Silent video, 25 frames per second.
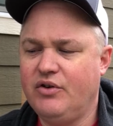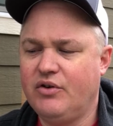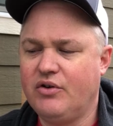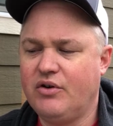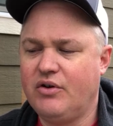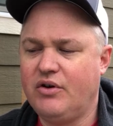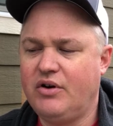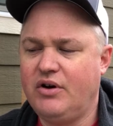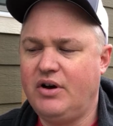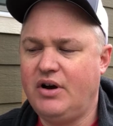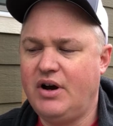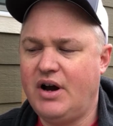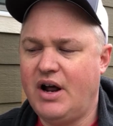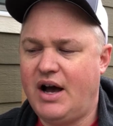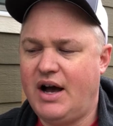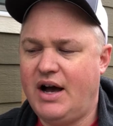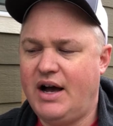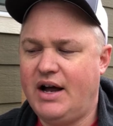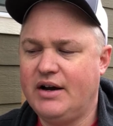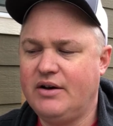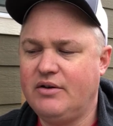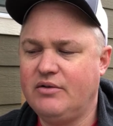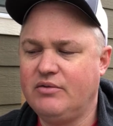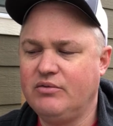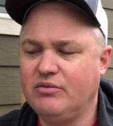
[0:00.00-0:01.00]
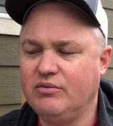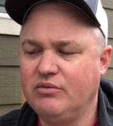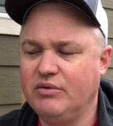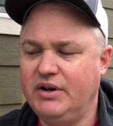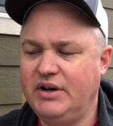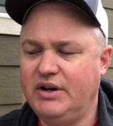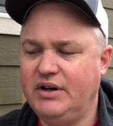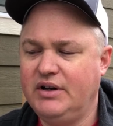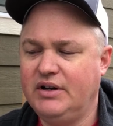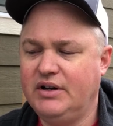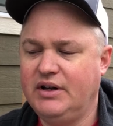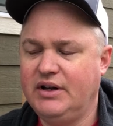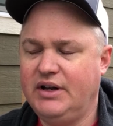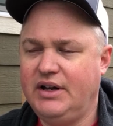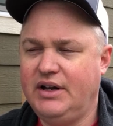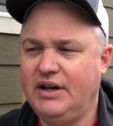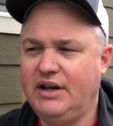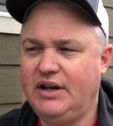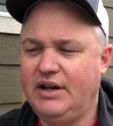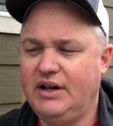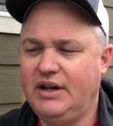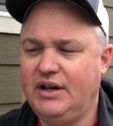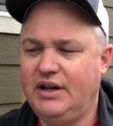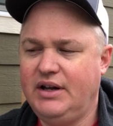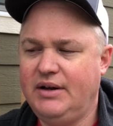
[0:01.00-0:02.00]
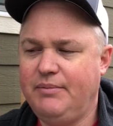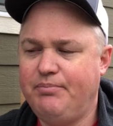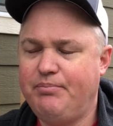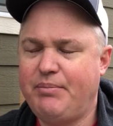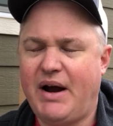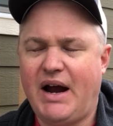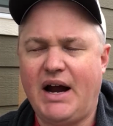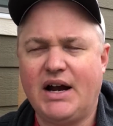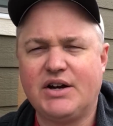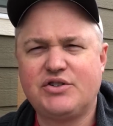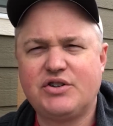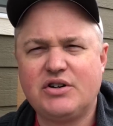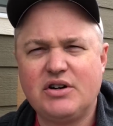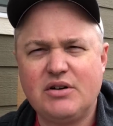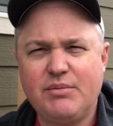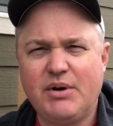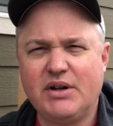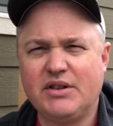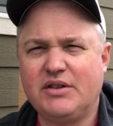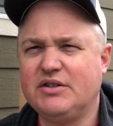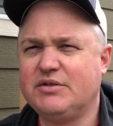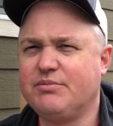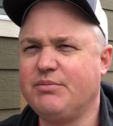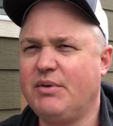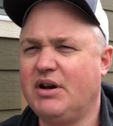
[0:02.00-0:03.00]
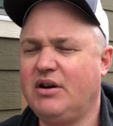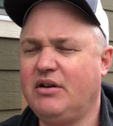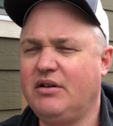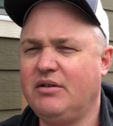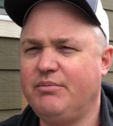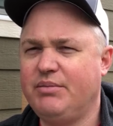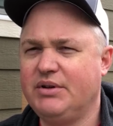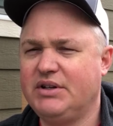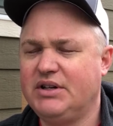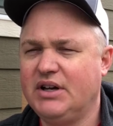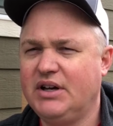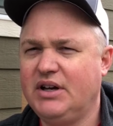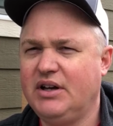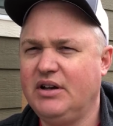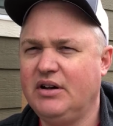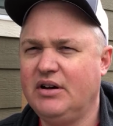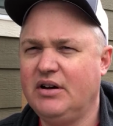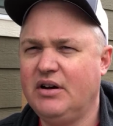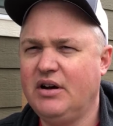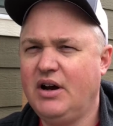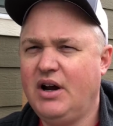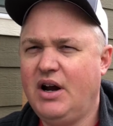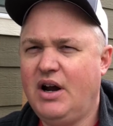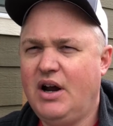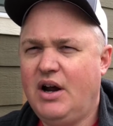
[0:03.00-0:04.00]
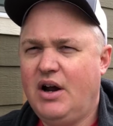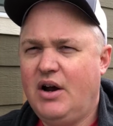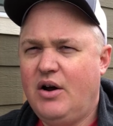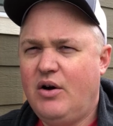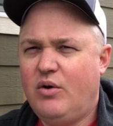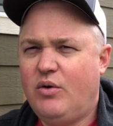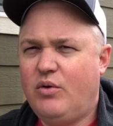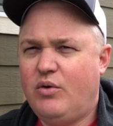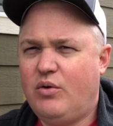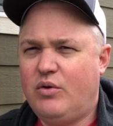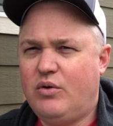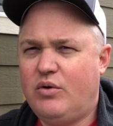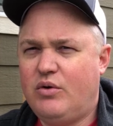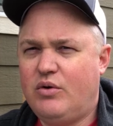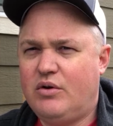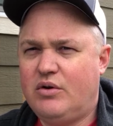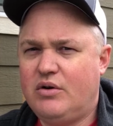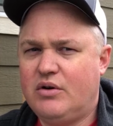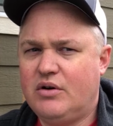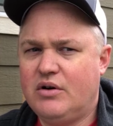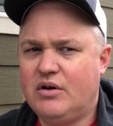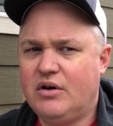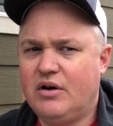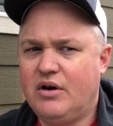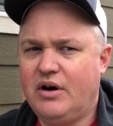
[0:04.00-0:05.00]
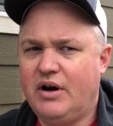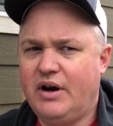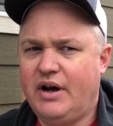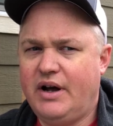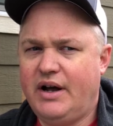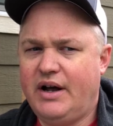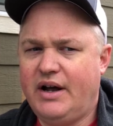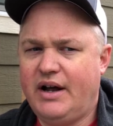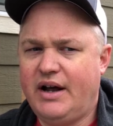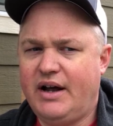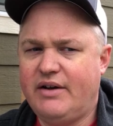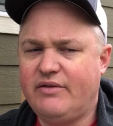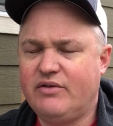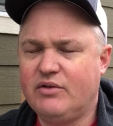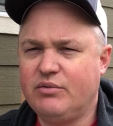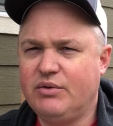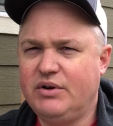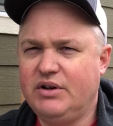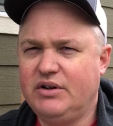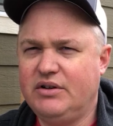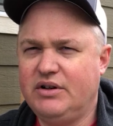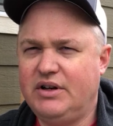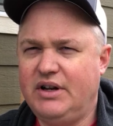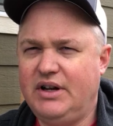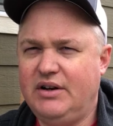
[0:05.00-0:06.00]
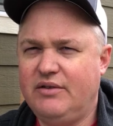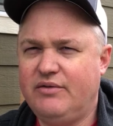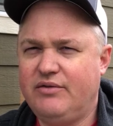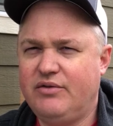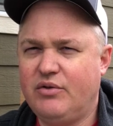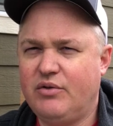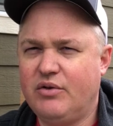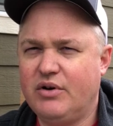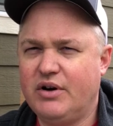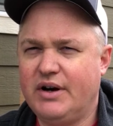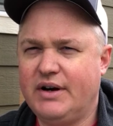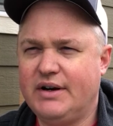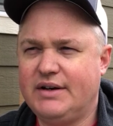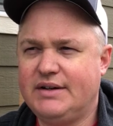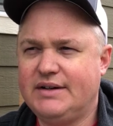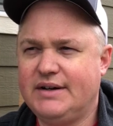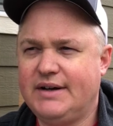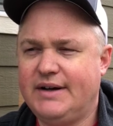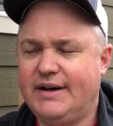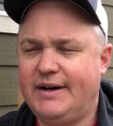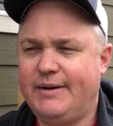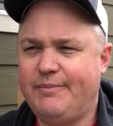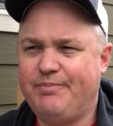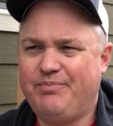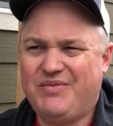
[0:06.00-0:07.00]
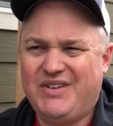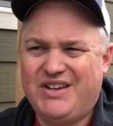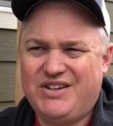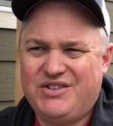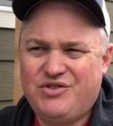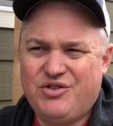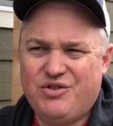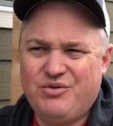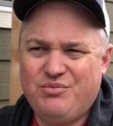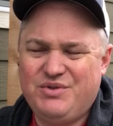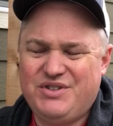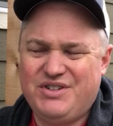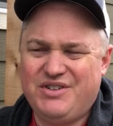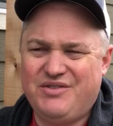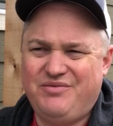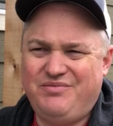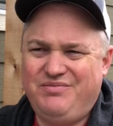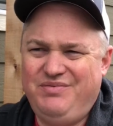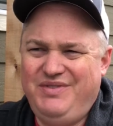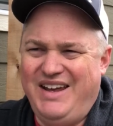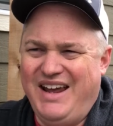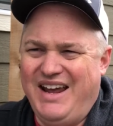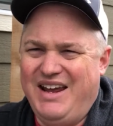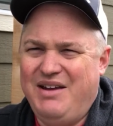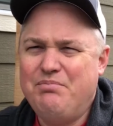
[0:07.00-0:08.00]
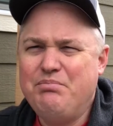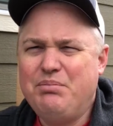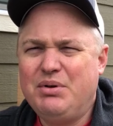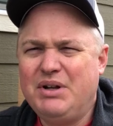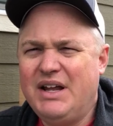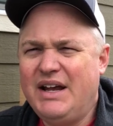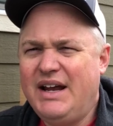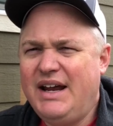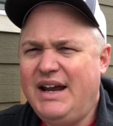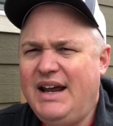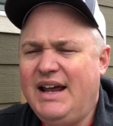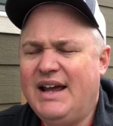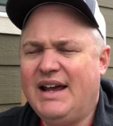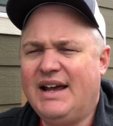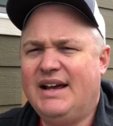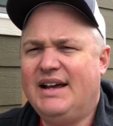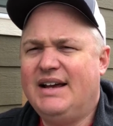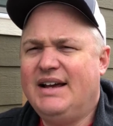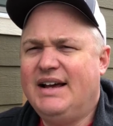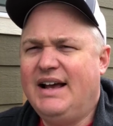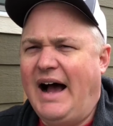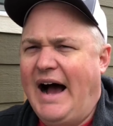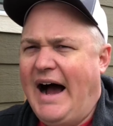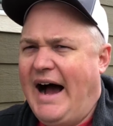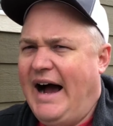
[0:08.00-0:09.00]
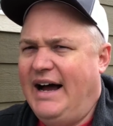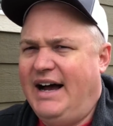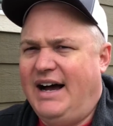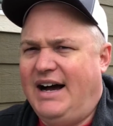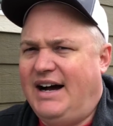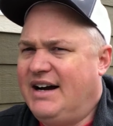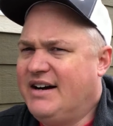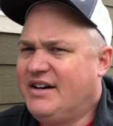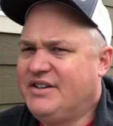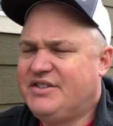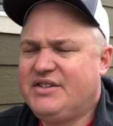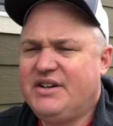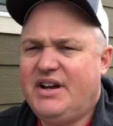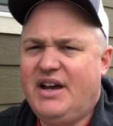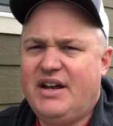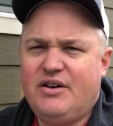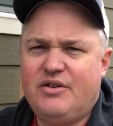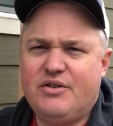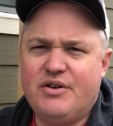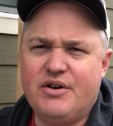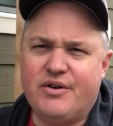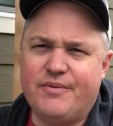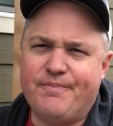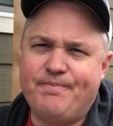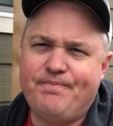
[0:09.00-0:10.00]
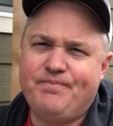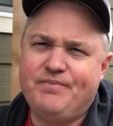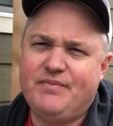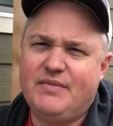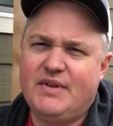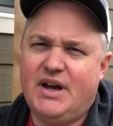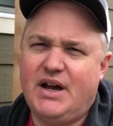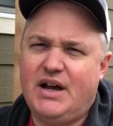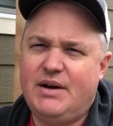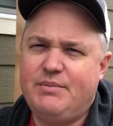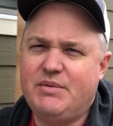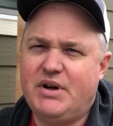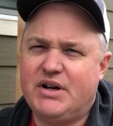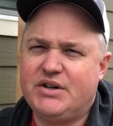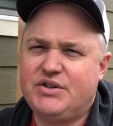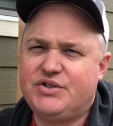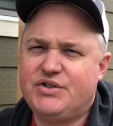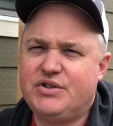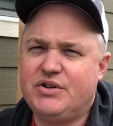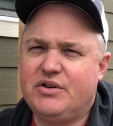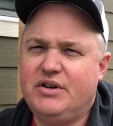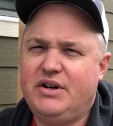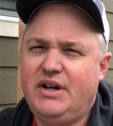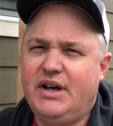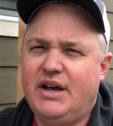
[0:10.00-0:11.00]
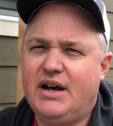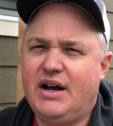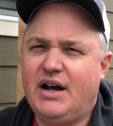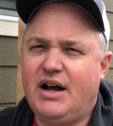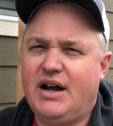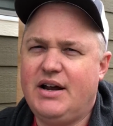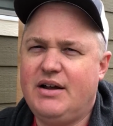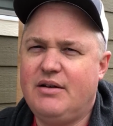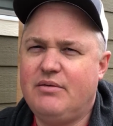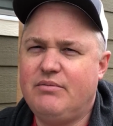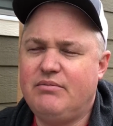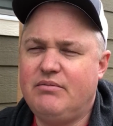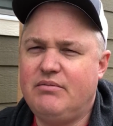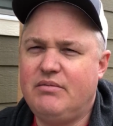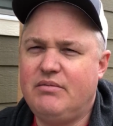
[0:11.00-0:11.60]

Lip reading: not really passionate about this model in particular, or have a real need for it. In terms of gameplay, honestly, I don't know. I'm not sure yet. I